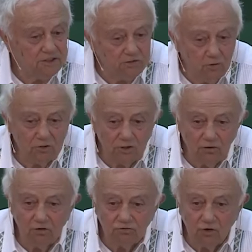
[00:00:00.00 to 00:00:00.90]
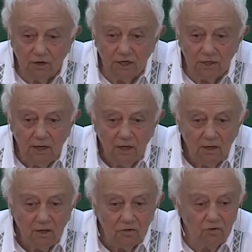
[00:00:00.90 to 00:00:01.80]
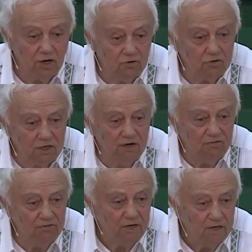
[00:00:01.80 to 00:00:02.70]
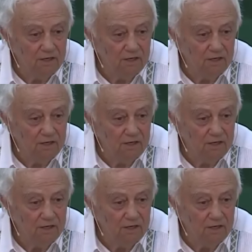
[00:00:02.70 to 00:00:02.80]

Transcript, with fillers: is what he was talking. You cannot give